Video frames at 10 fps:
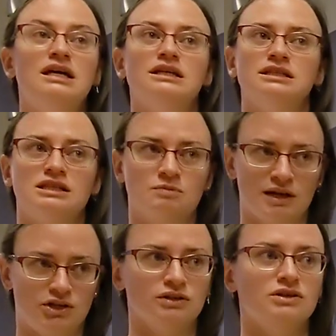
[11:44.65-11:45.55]

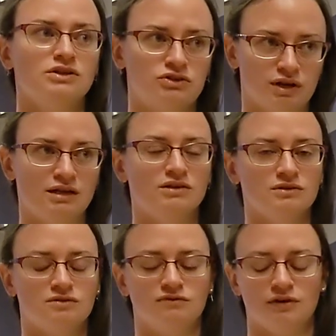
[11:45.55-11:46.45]
especially
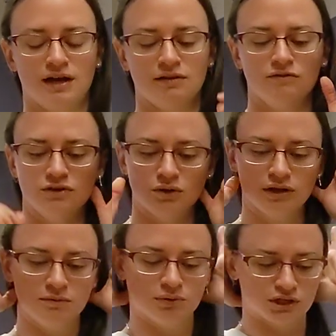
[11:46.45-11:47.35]
strings, violin,
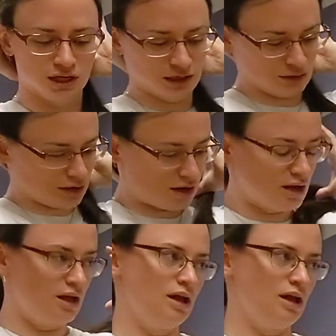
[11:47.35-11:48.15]
viola in particular,